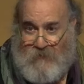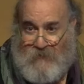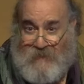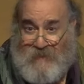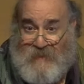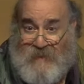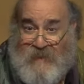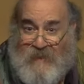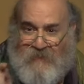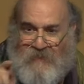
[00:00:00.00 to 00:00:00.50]

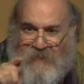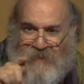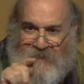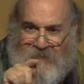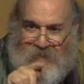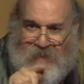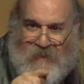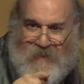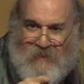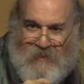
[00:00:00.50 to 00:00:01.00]

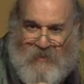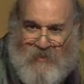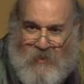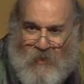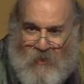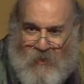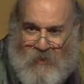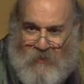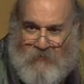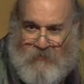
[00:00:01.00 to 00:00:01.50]
given that it
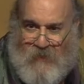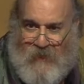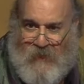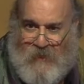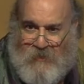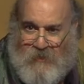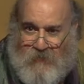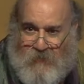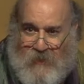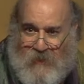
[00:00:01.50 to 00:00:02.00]
saw the
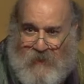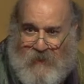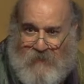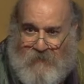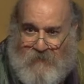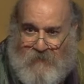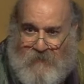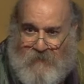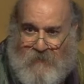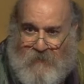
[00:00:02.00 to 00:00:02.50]
flash of light
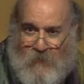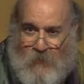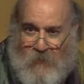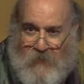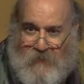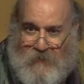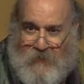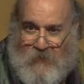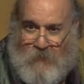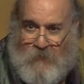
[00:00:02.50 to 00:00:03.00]
with
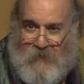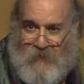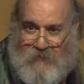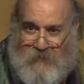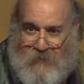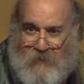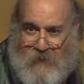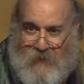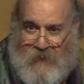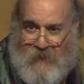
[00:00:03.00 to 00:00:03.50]
a little bit of
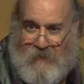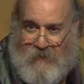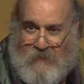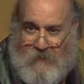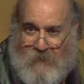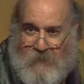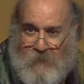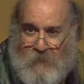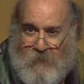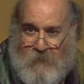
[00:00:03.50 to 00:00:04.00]
delay.
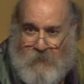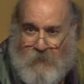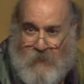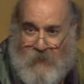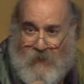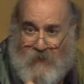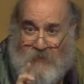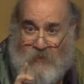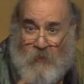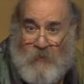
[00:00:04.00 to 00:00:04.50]

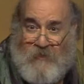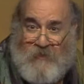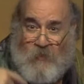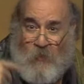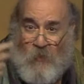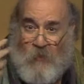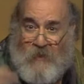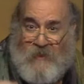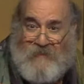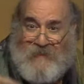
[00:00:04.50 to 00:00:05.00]
And so in
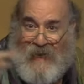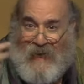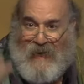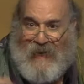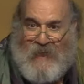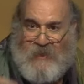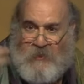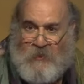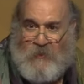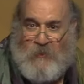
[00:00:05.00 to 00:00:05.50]
order to
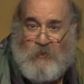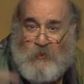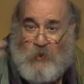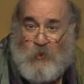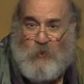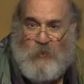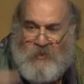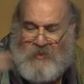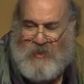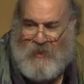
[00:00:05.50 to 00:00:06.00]
actually
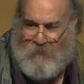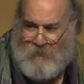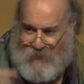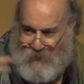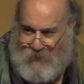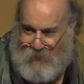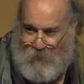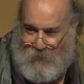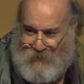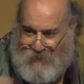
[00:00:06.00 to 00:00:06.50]
do
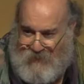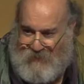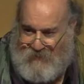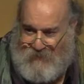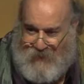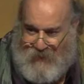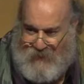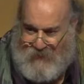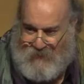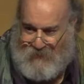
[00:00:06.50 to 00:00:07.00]
something with these
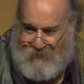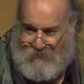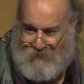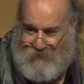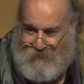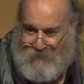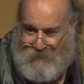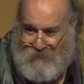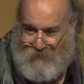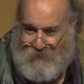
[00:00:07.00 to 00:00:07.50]
data,
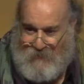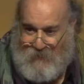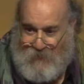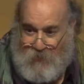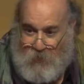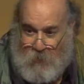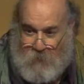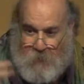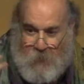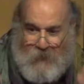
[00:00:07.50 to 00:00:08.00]

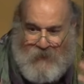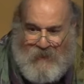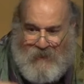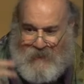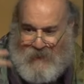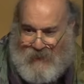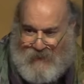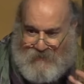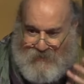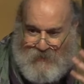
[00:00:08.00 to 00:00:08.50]
your brain
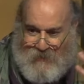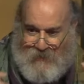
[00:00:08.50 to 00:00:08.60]
has to